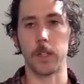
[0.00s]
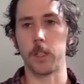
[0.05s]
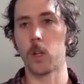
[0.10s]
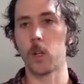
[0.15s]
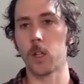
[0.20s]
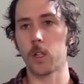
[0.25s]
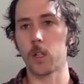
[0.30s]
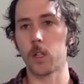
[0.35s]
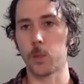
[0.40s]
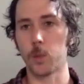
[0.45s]

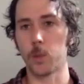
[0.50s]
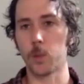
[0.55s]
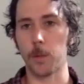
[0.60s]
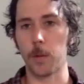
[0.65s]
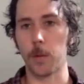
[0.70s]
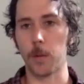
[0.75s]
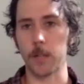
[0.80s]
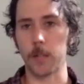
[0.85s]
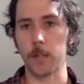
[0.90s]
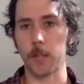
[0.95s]
you want
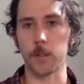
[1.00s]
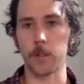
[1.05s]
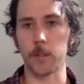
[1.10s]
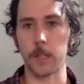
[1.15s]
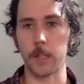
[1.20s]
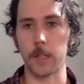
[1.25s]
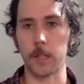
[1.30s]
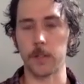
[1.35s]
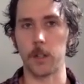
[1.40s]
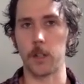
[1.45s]
to practice
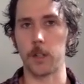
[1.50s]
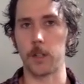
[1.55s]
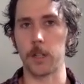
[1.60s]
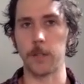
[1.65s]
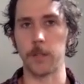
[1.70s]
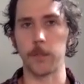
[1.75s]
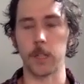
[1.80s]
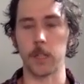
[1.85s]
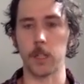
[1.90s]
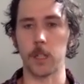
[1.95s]
the things that
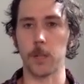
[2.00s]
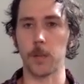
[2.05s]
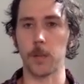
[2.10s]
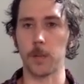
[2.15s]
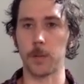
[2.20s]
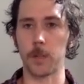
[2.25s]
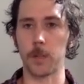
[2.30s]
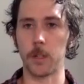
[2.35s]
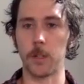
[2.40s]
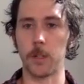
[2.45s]
are definitely going to
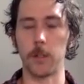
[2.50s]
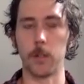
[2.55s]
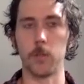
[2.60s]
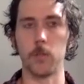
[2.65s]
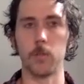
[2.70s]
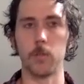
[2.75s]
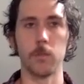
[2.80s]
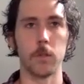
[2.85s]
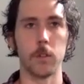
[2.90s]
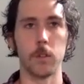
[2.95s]
come up in an
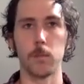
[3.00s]
interview.